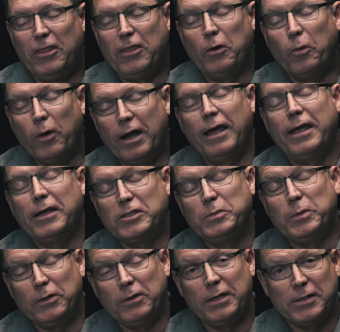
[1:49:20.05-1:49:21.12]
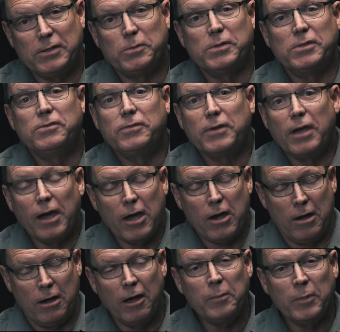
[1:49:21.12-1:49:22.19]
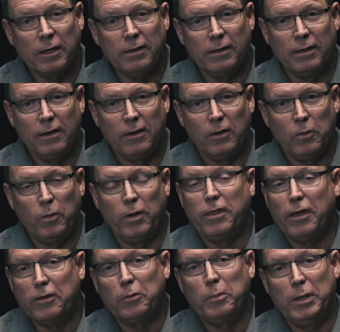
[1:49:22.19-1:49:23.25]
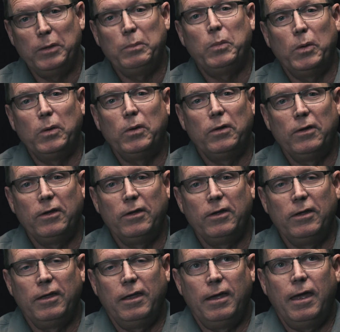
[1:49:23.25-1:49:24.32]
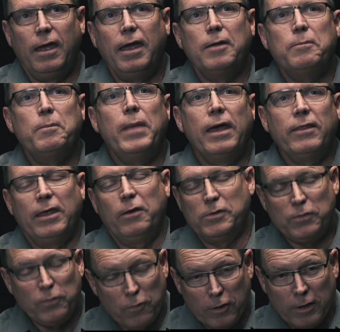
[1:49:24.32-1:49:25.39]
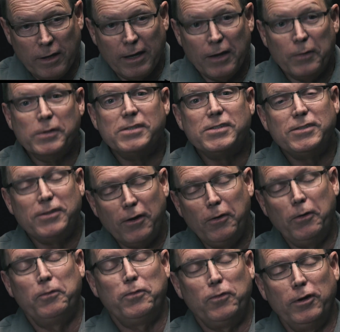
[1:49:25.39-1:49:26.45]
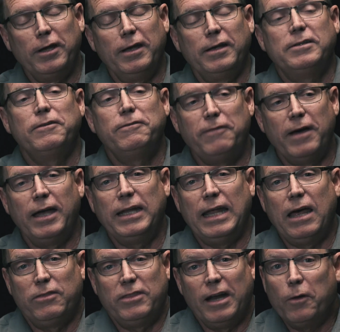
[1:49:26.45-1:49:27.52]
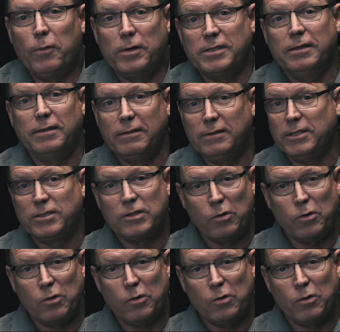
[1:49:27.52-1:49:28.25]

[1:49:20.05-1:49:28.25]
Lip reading: That what I experienced was common with other people. And man, that was freeing. It was so freeing to find out that I wasn't just